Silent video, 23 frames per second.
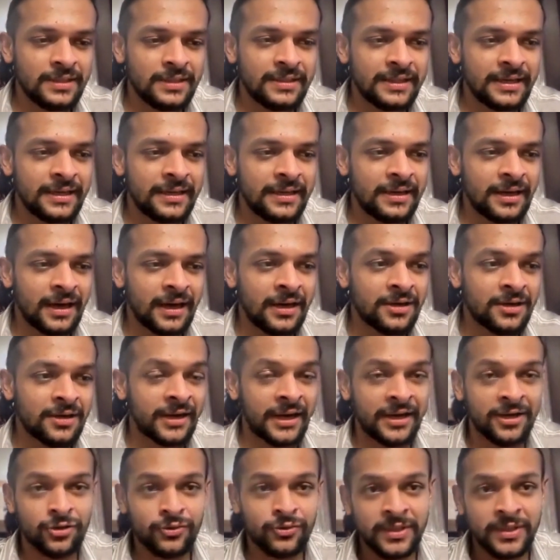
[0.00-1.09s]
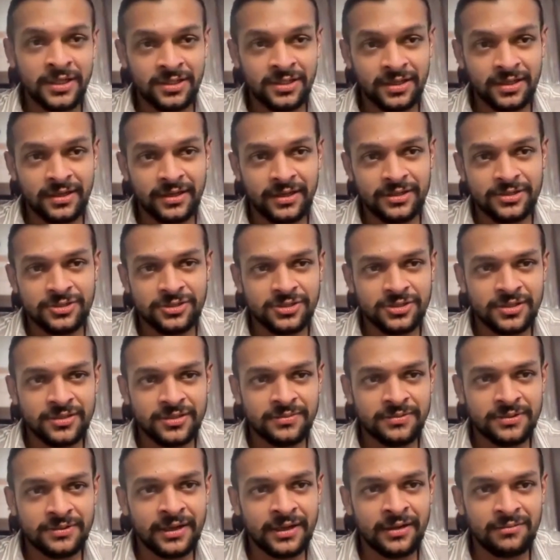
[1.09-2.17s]
they are trying to be in a
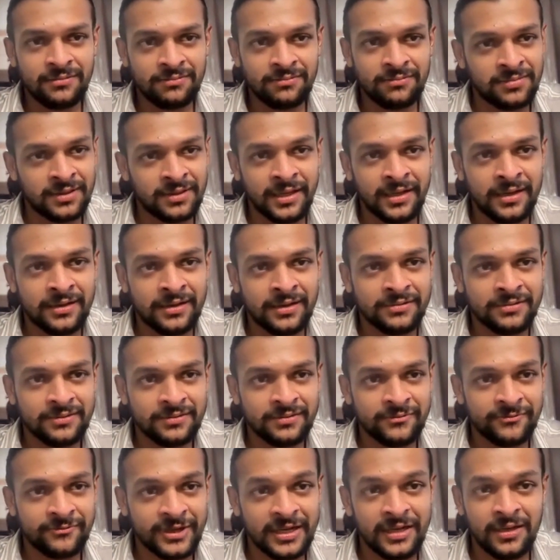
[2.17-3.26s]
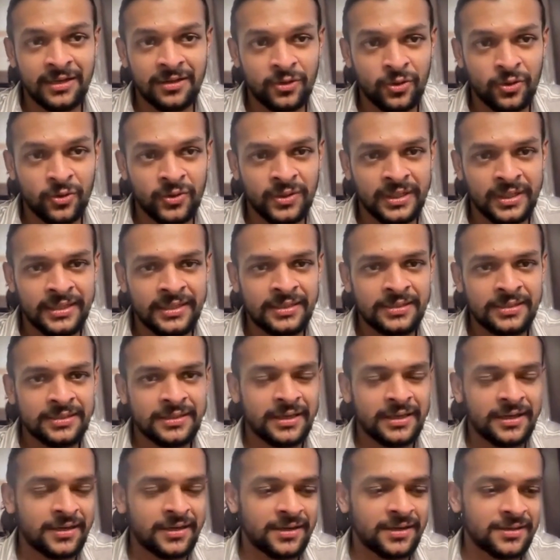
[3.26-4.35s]
relationship. They are very lonely.
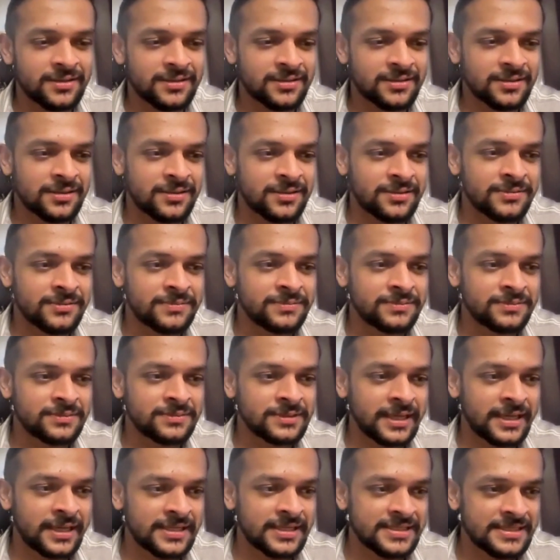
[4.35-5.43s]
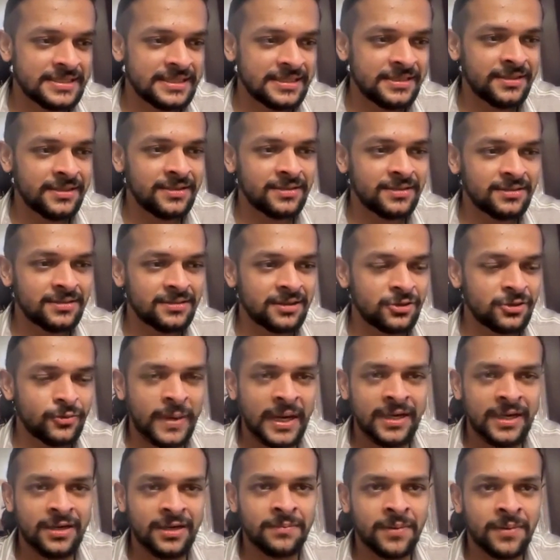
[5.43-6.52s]
They are seeking a
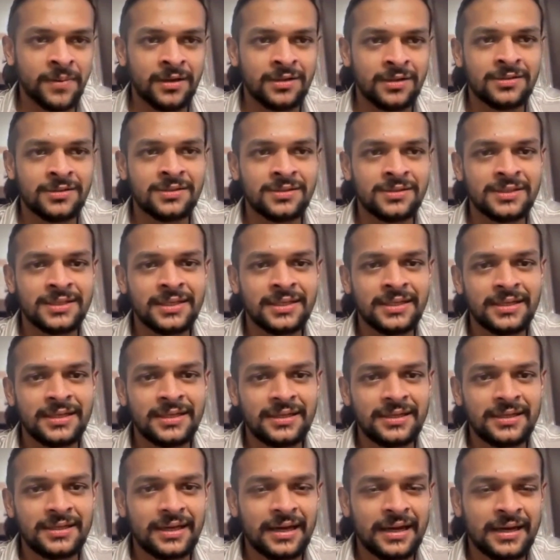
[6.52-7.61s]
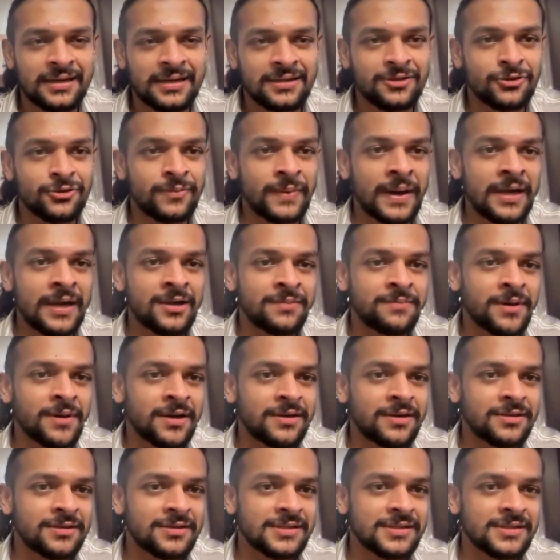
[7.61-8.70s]
romantic partner. And the romantic
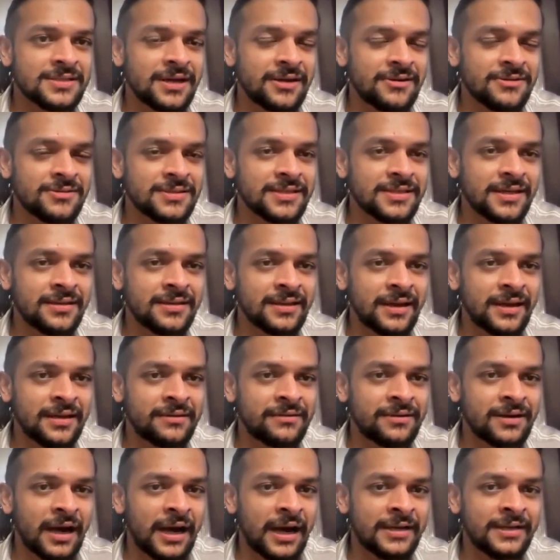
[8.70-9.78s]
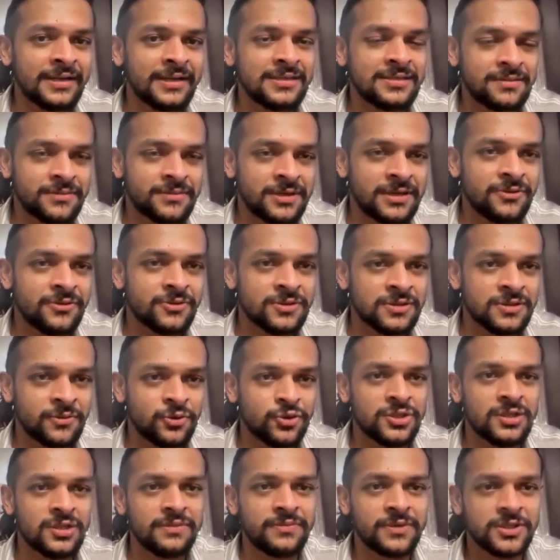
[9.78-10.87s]
partner is now saying that I need somebody who's
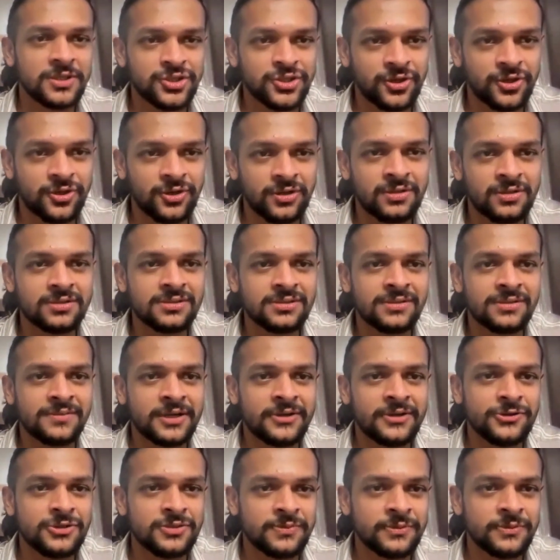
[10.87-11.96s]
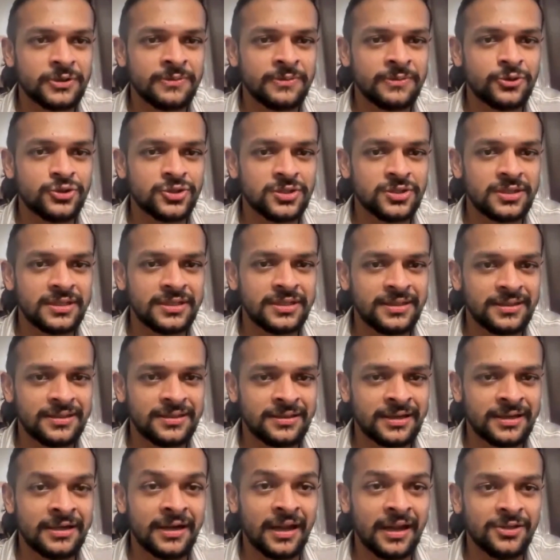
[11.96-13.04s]
emotionally mature, somebody who's
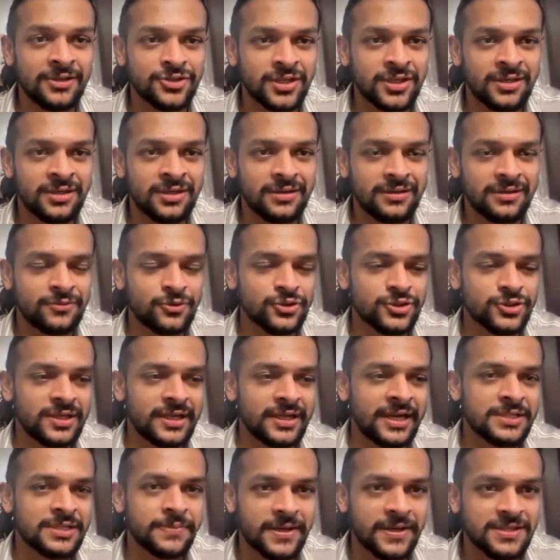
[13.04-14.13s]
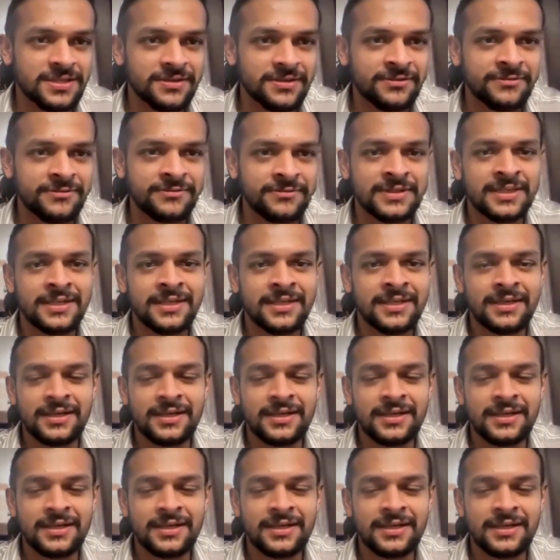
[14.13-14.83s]
emotionally intelligent, emotionally expressive.